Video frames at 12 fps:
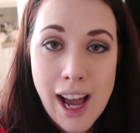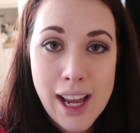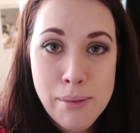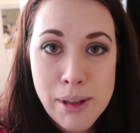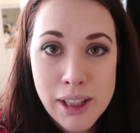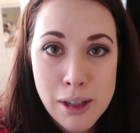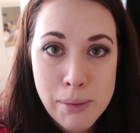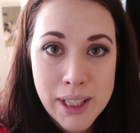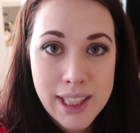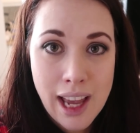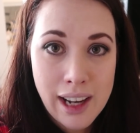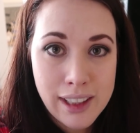I am a little
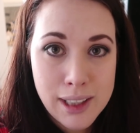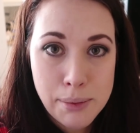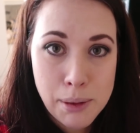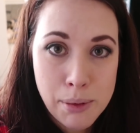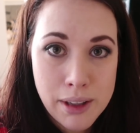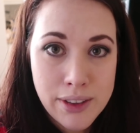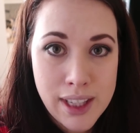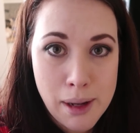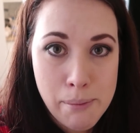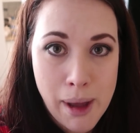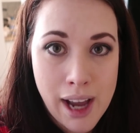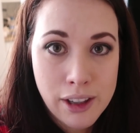bit sad because we would have
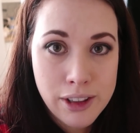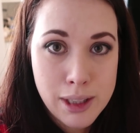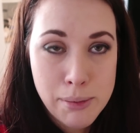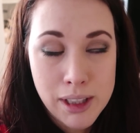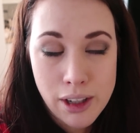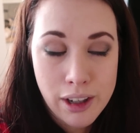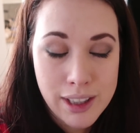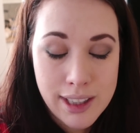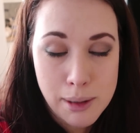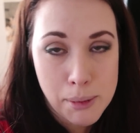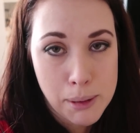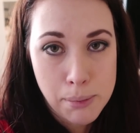sent back Christmas
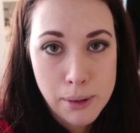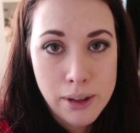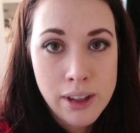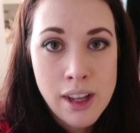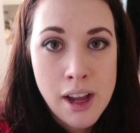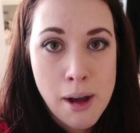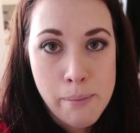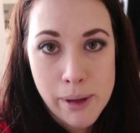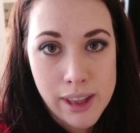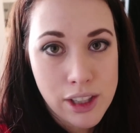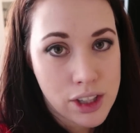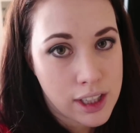cards to people,
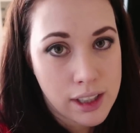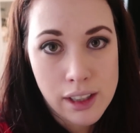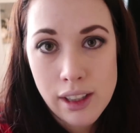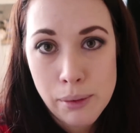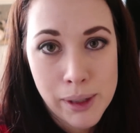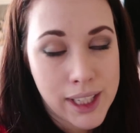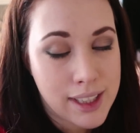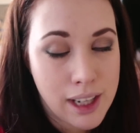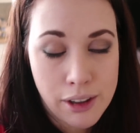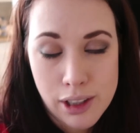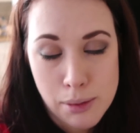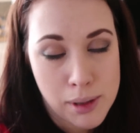but this year we didn't
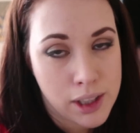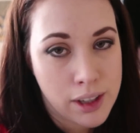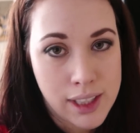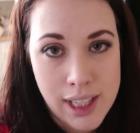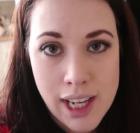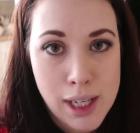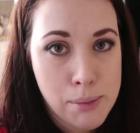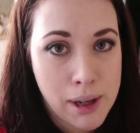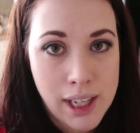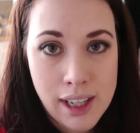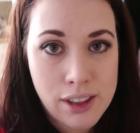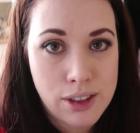send out Christmas cards to
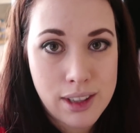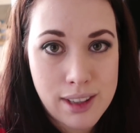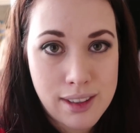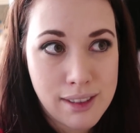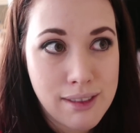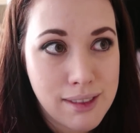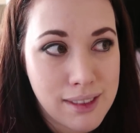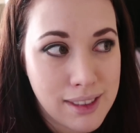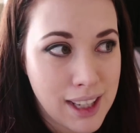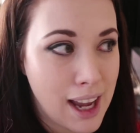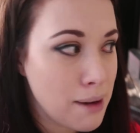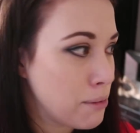anybody. It just
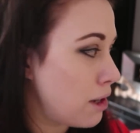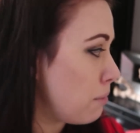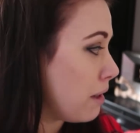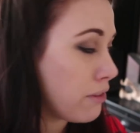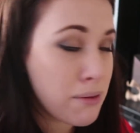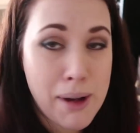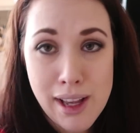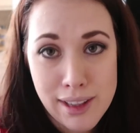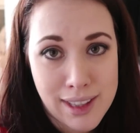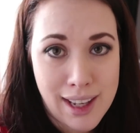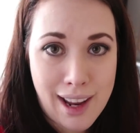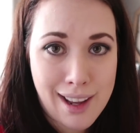time got away from
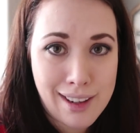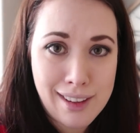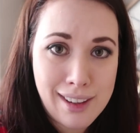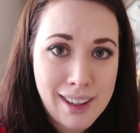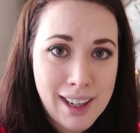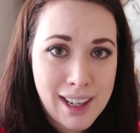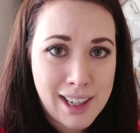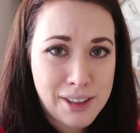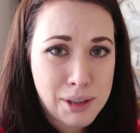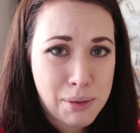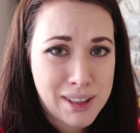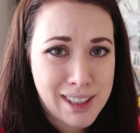us and it
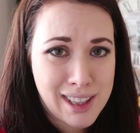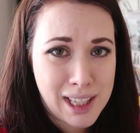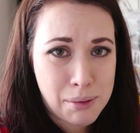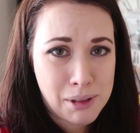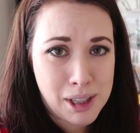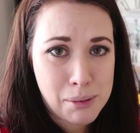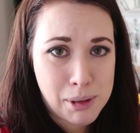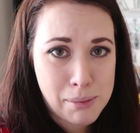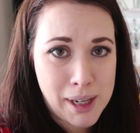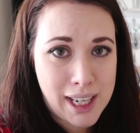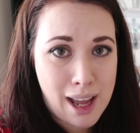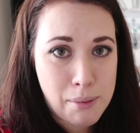just wasn't a thing we were able to
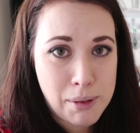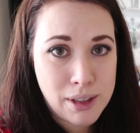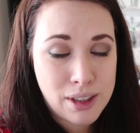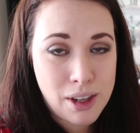make happen.